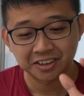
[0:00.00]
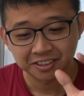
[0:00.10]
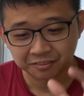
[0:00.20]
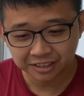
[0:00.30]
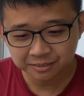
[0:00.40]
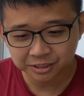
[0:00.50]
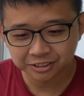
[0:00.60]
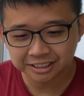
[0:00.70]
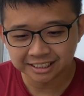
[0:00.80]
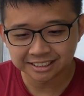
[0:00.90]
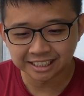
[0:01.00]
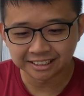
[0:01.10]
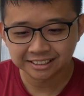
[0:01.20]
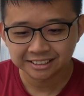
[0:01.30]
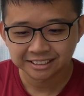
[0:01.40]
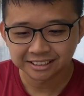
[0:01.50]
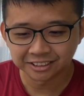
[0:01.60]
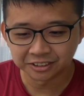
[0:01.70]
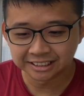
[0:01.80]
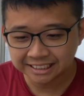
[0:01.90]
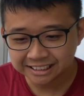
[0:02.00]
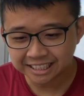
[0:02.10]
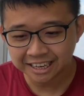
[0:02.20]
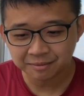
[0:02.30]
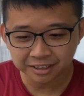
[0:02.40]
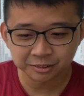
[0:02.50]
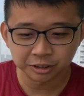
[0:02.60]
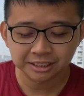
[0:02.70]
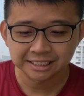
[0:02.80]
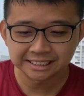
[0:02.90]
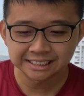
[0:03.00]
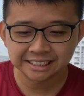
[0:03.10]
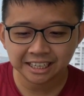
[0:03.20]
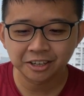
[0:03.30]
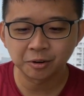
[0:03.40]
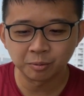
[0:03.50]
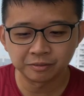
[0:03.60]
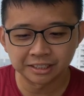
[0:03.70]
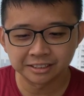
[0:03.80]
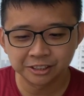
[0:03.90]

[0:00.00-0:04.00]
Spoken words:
Philips also says that this air mask was designed with the